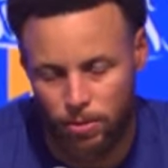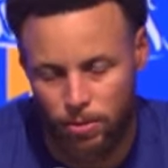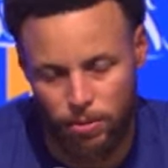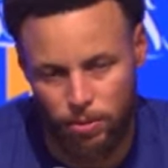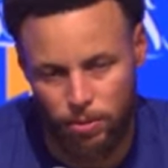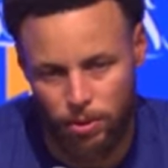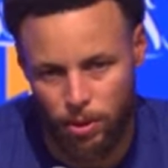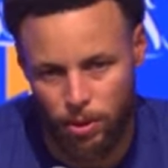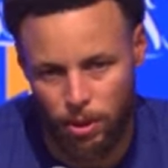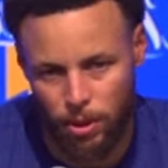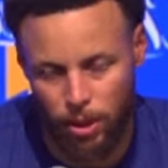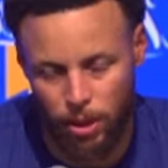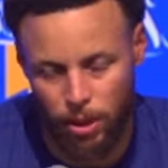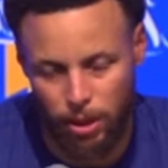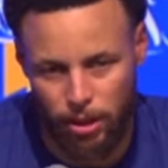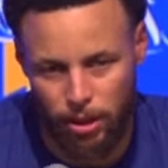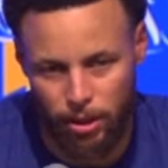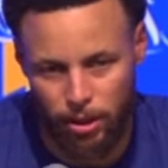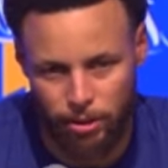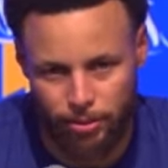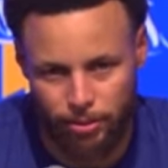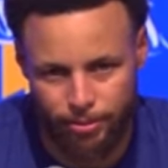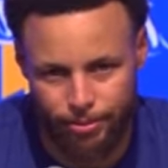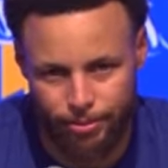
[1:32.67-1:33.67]

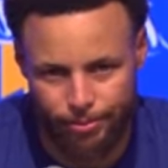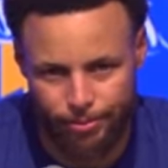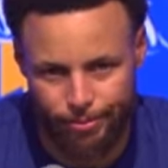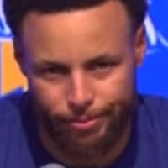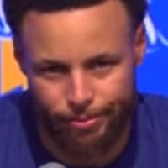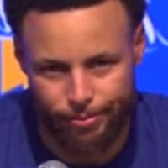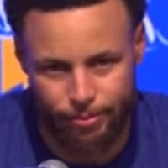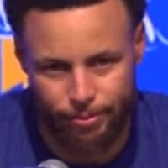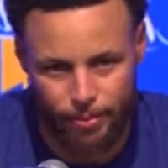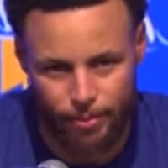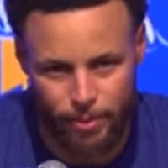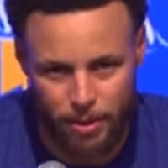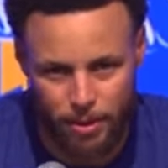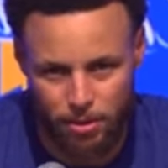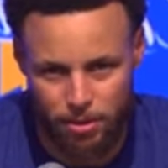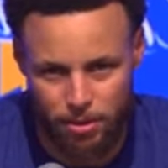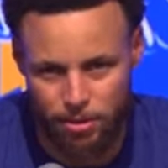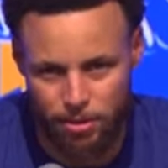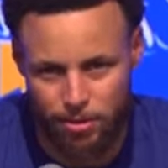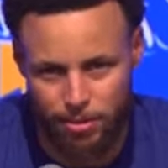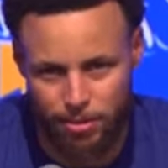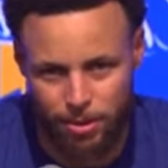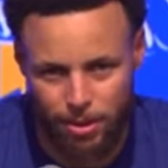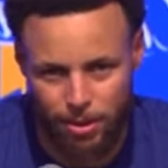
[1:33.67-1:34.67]
I mean,
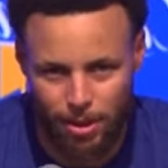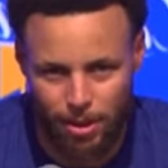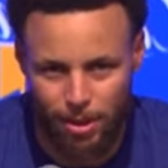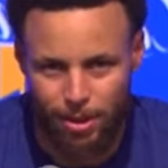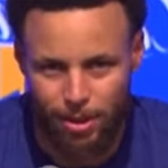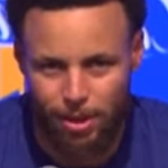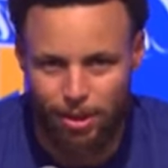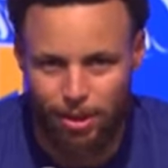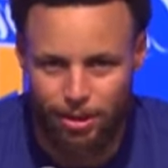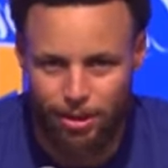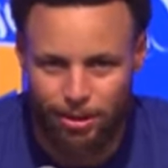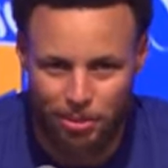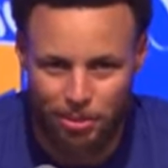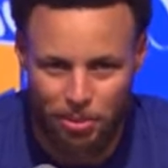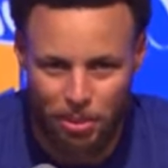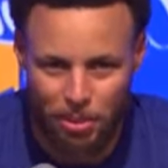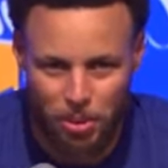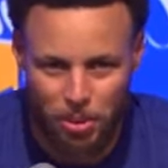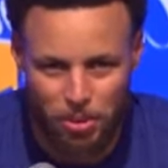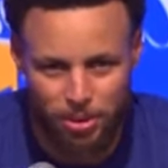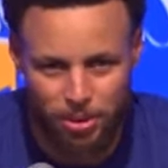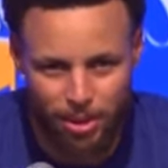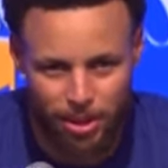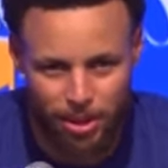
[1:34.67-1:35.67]
some
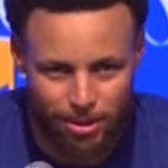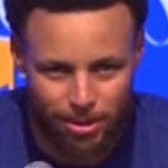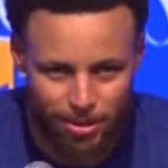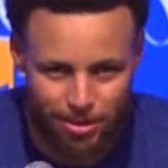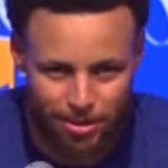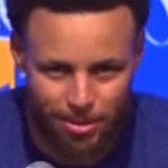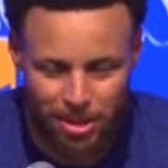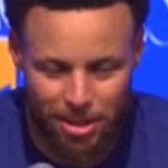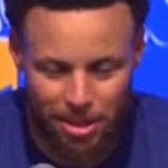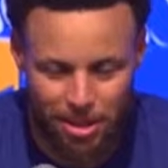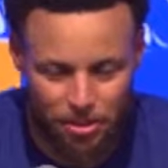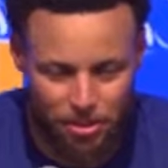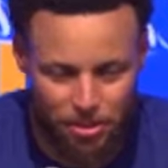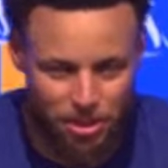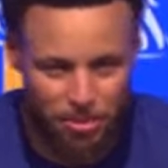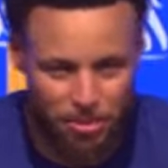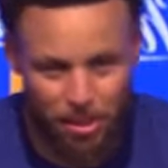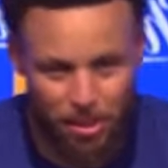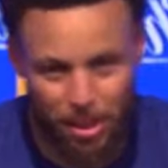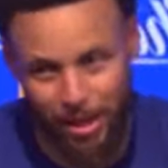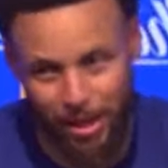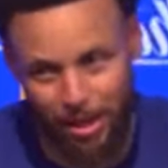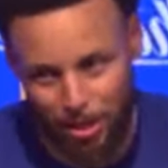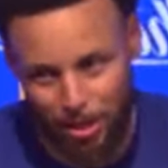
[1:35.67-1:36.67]
people say it's a championship
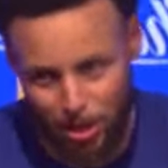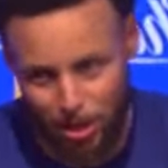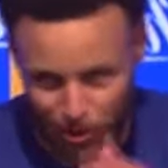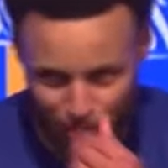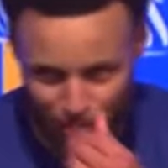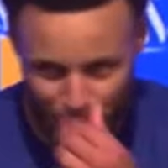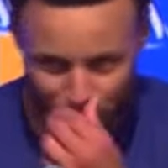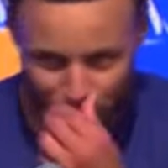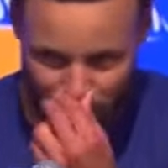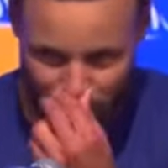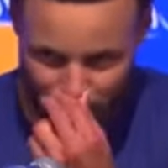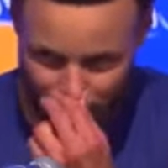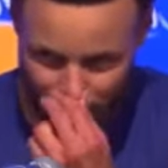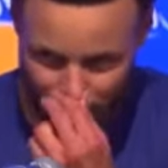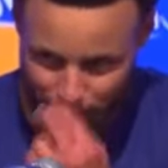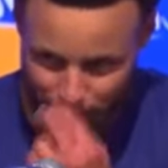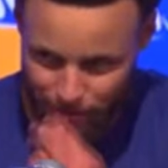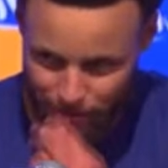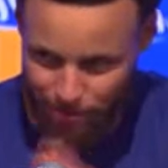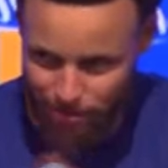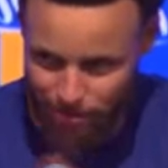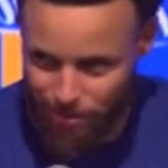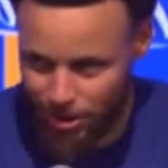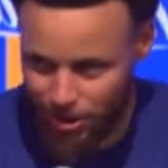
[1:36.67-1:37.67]
hangover
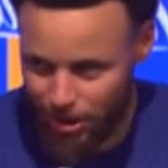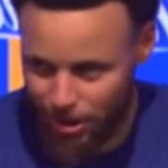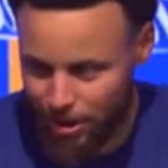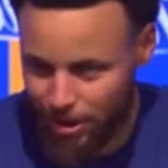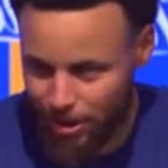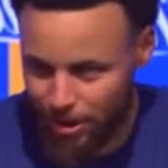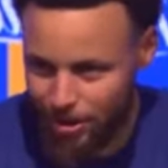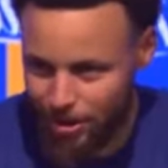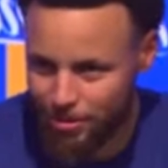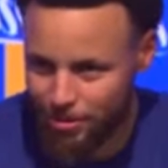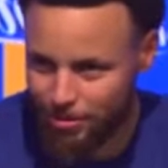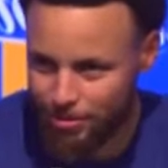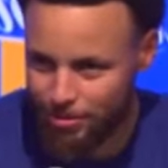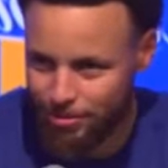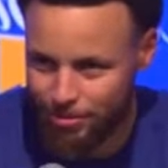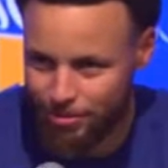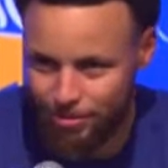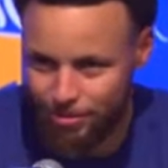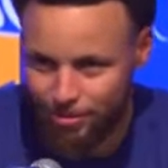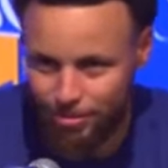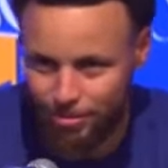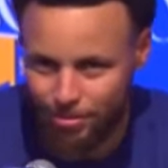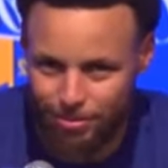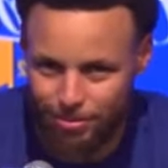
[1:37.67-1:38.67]
of,
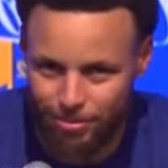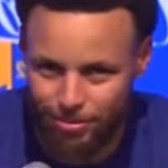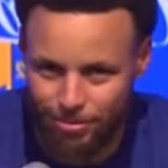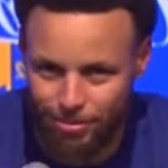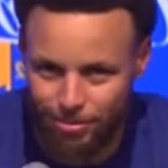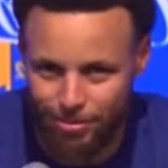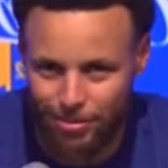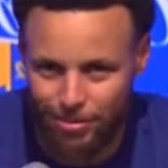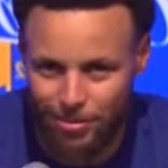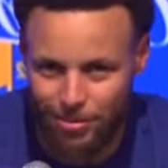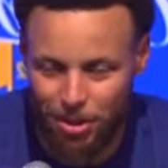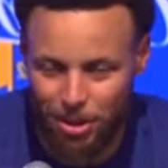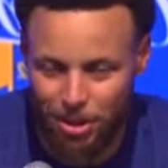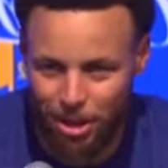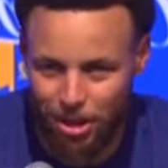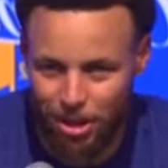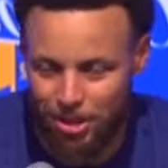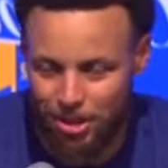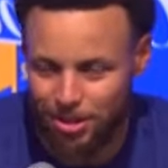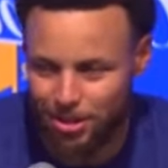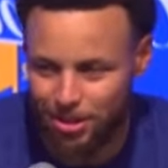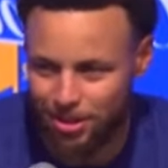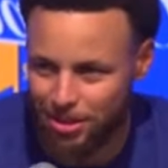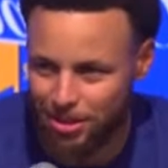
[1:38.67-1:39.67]
you know, how
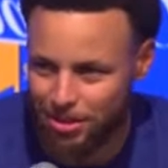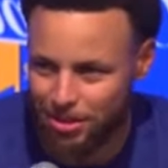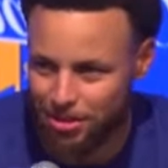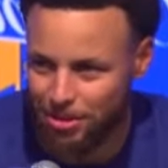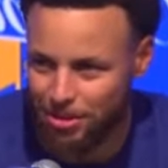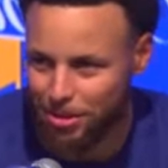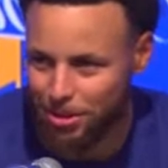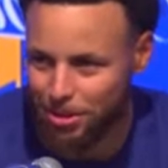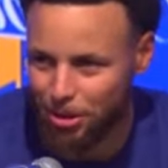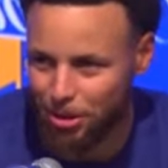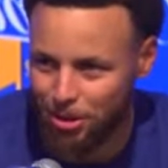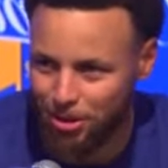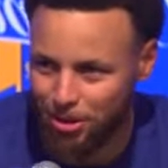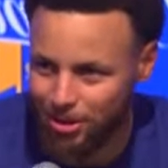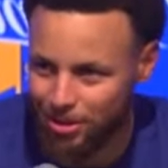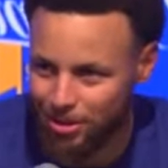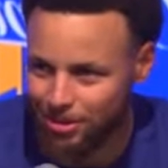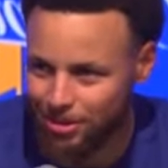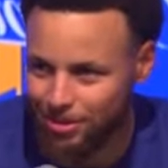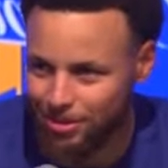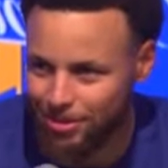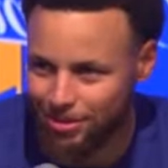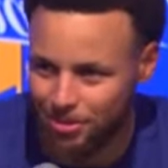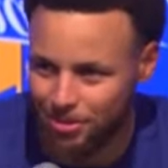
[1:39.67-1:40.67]
our season
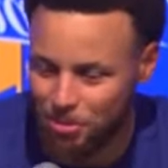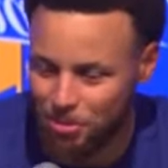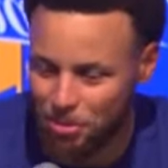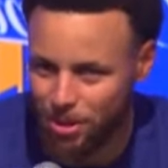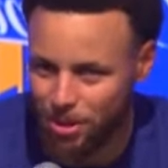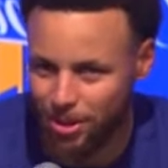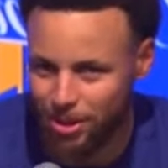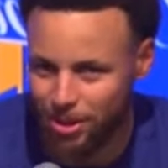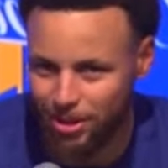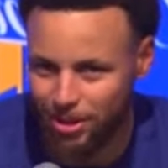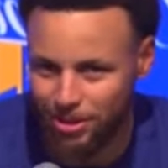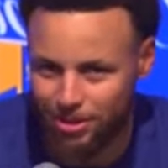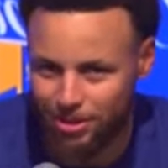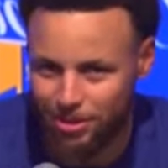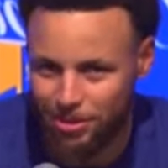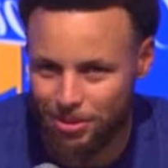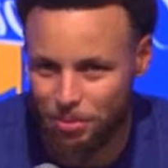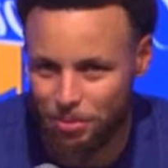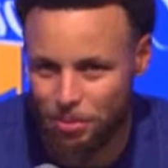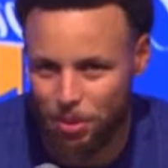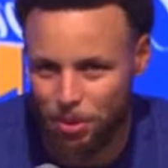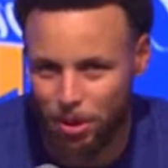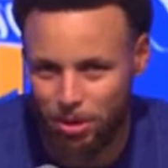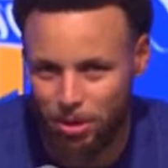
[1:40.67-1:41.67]
started, but it's,
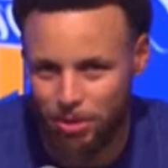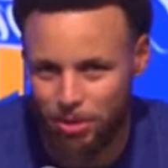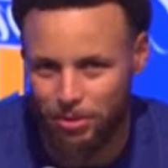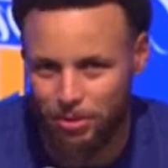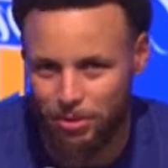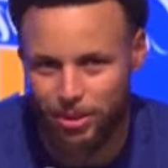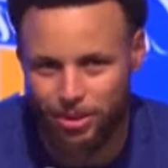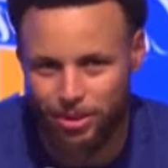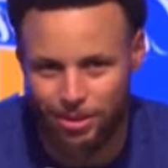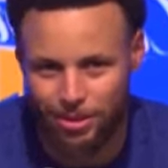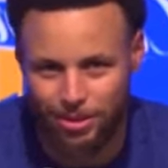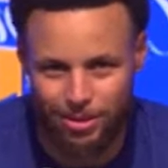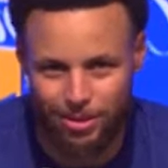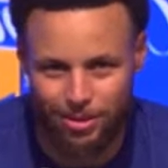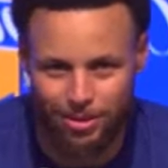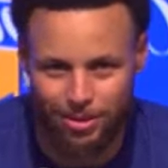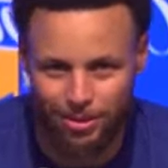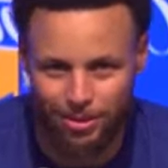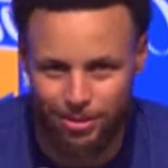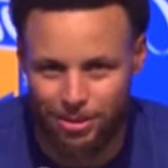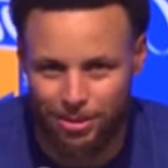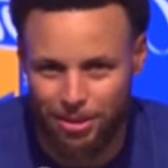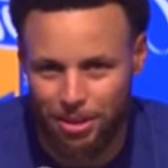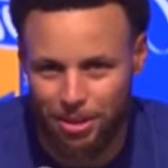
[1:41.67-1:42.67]
part of it is
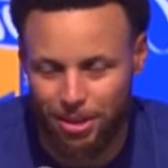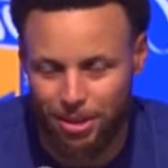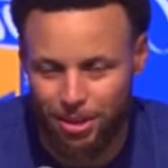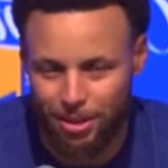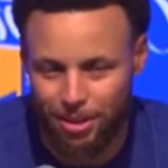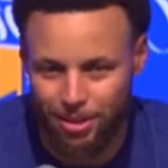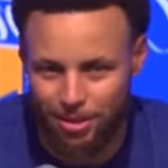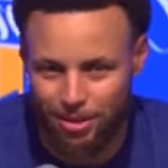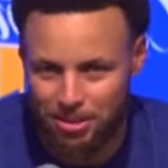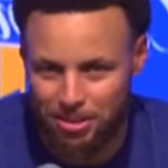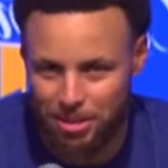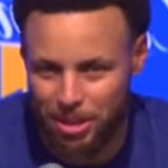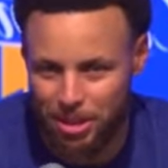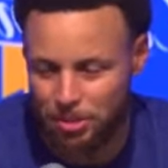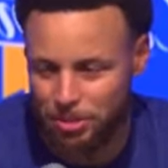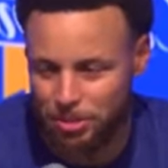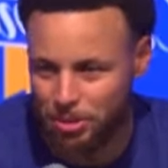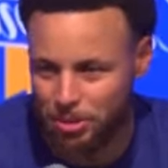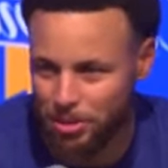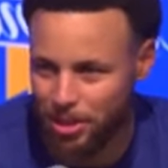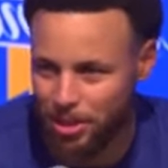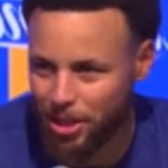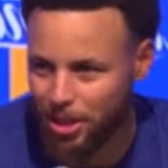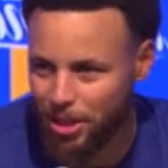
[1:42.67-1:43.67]

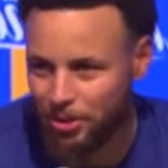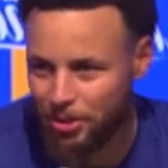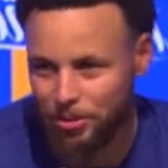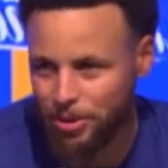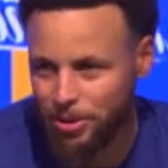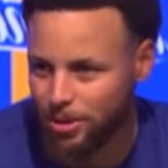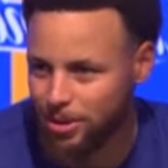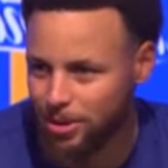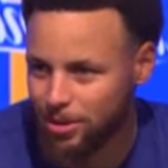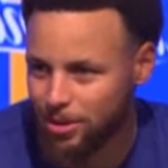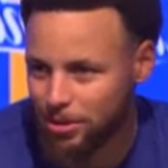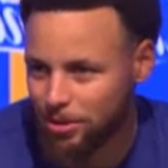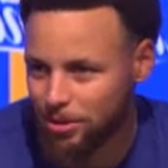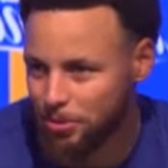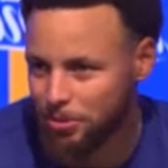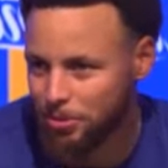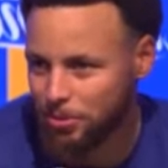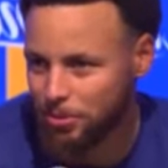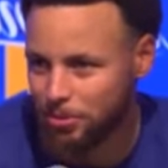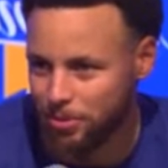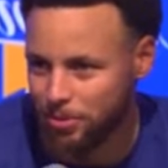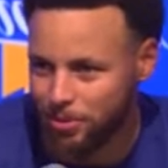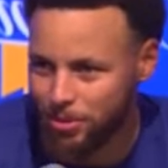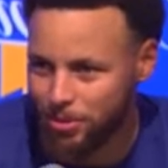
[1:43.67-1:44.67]
championship confidence
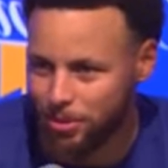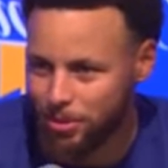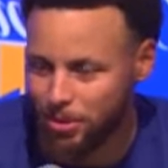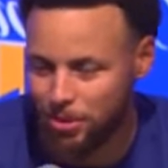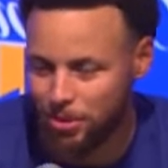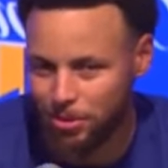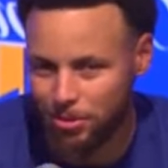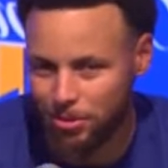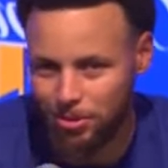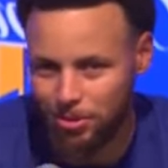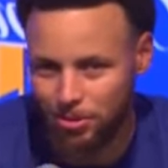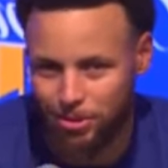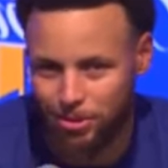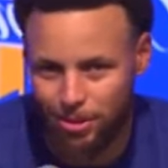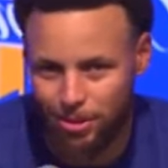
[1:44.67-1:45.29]
of, you know,